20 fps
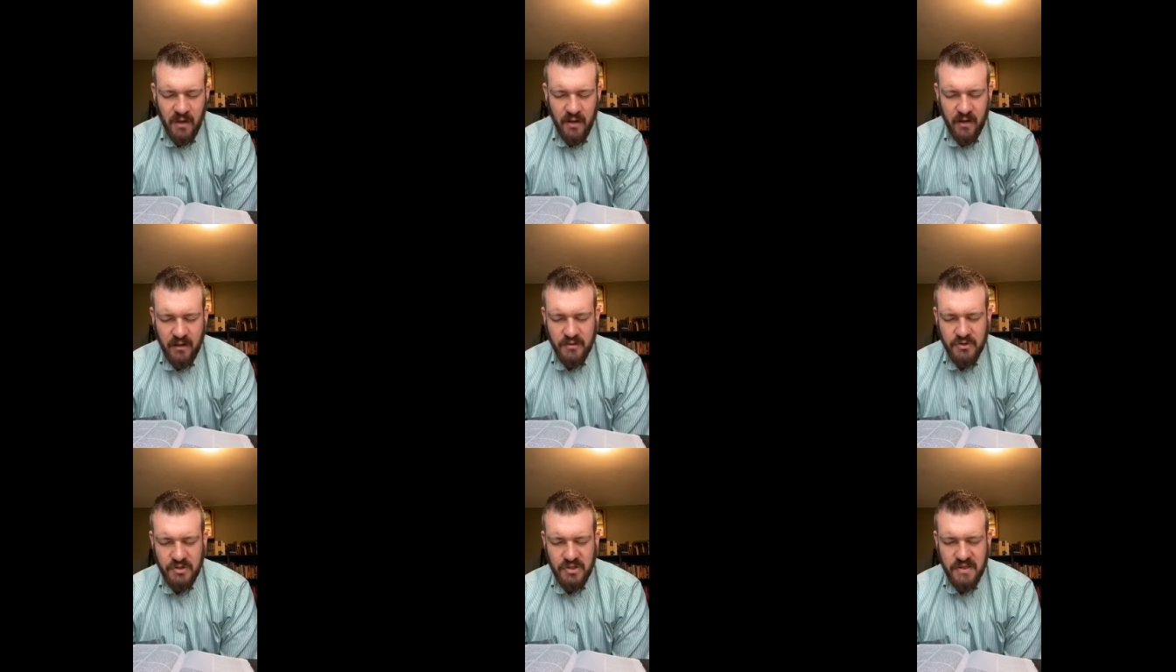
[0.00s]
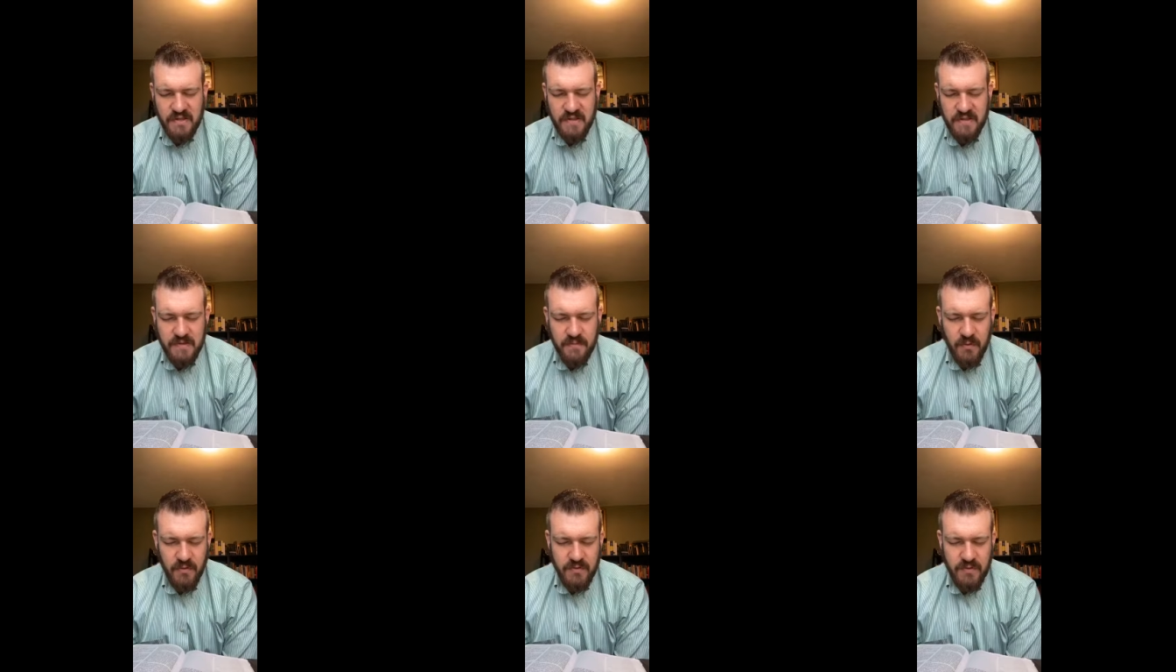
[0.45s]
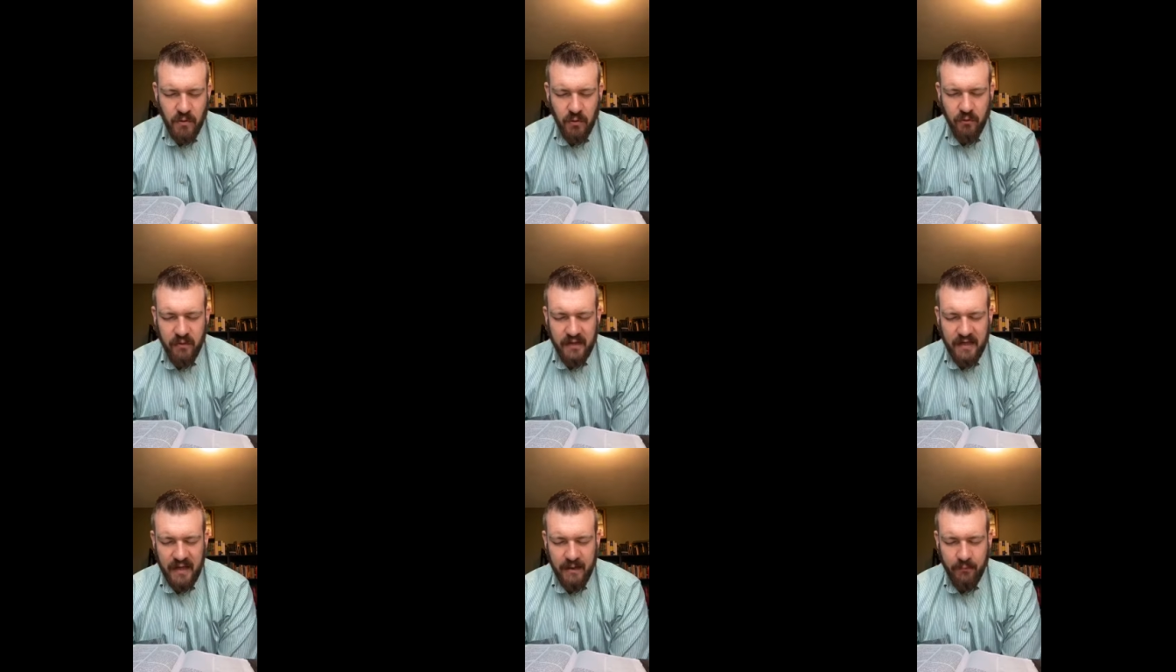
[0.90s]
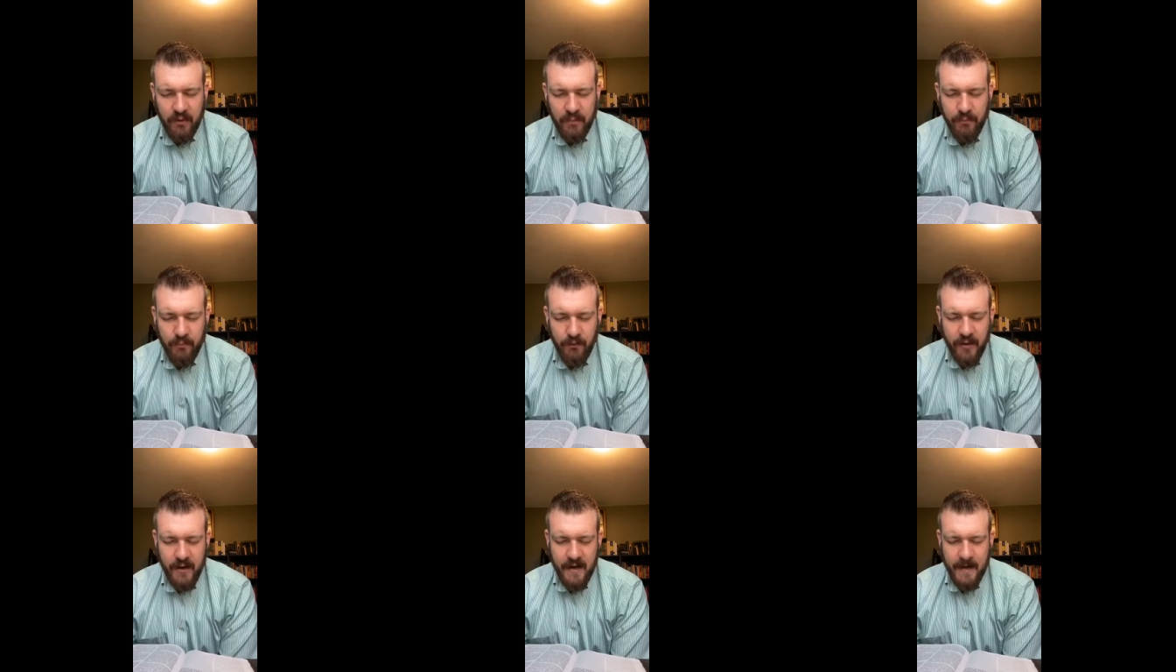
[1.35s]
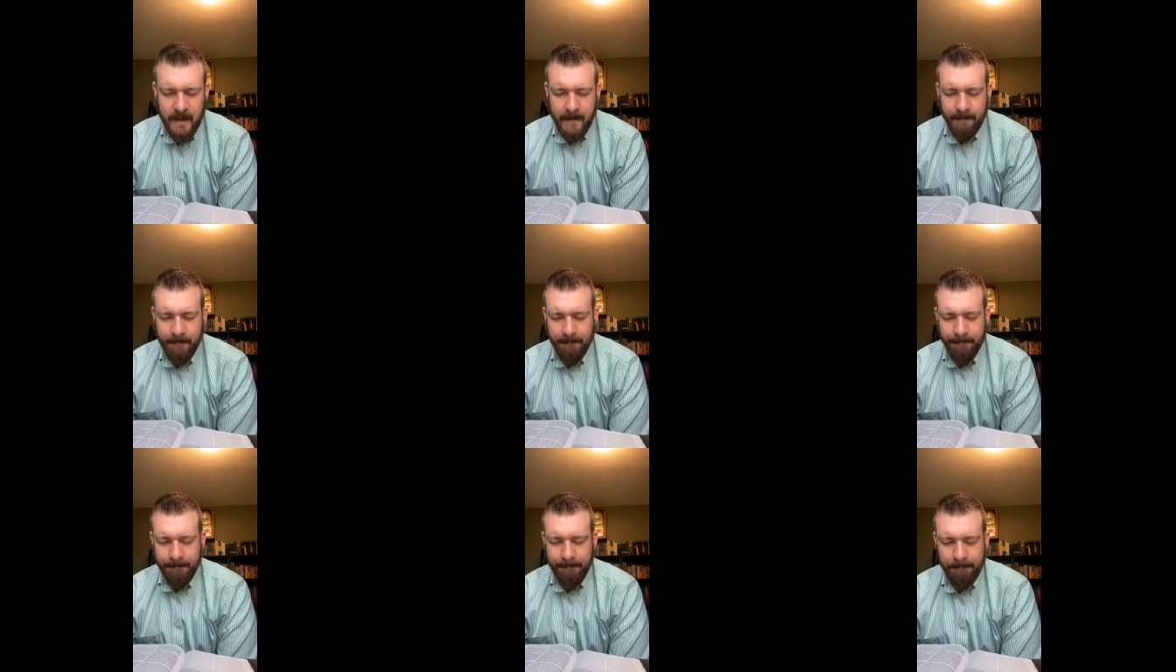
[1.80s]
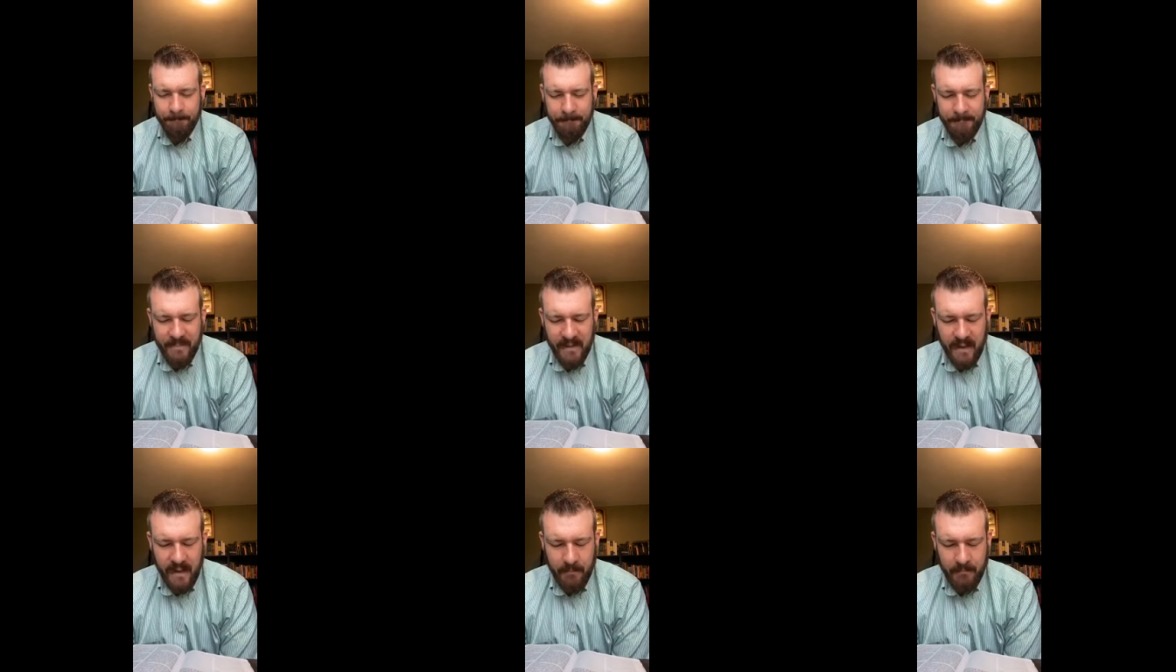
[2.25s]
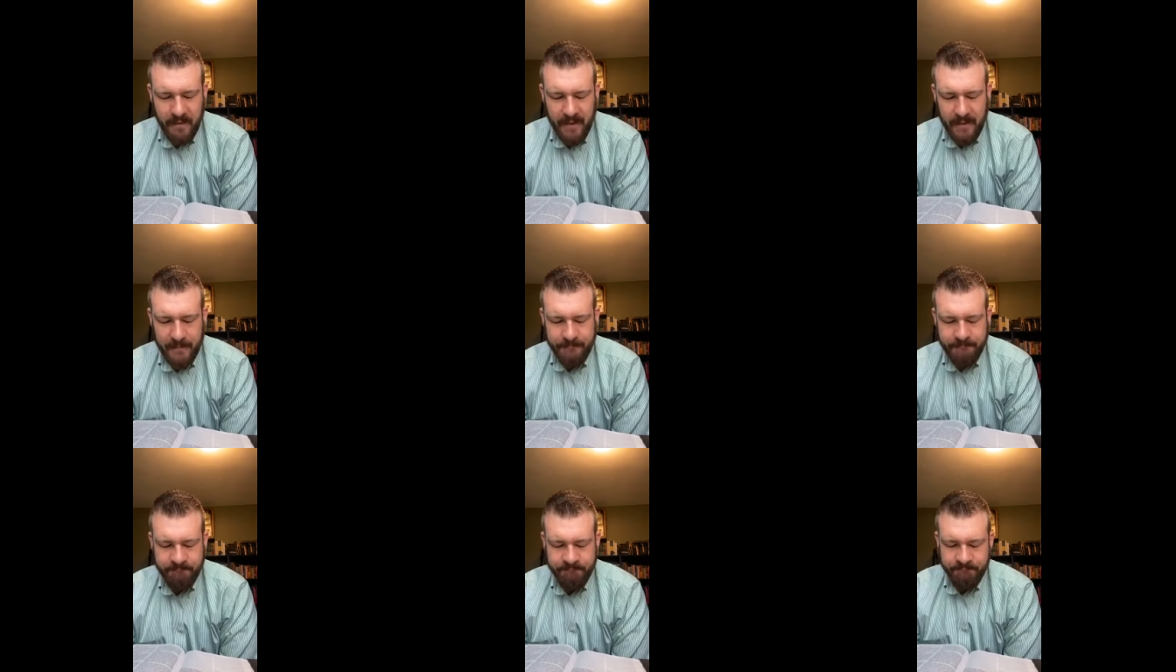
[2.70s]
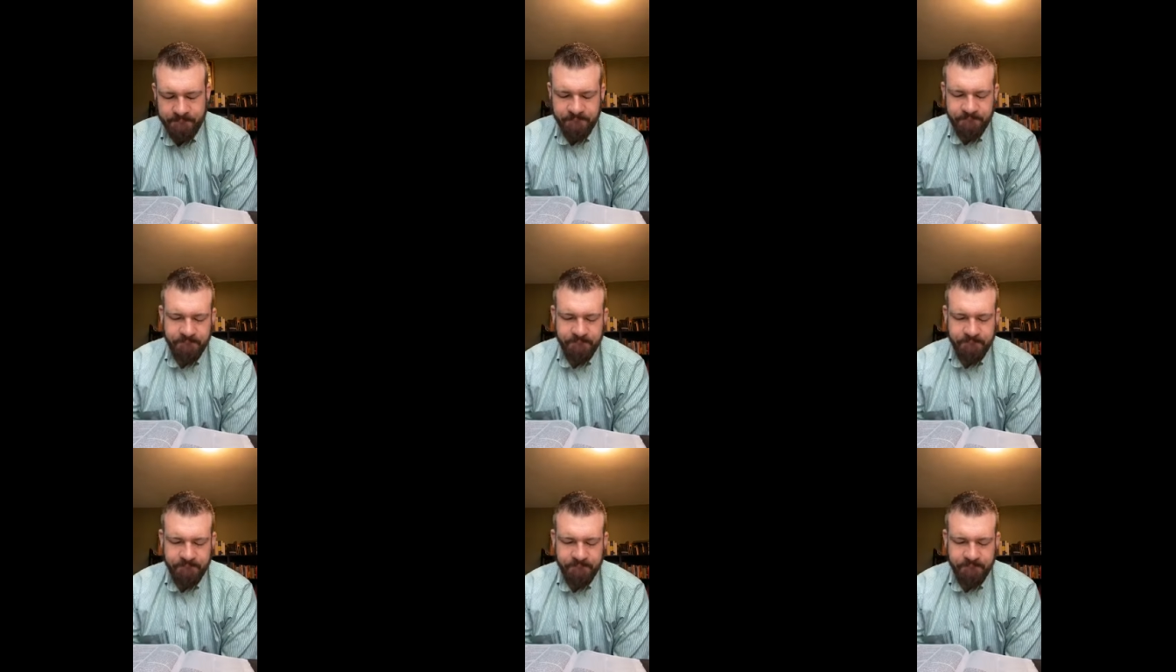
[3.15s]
In Jesus' most holy name we pray. Amen.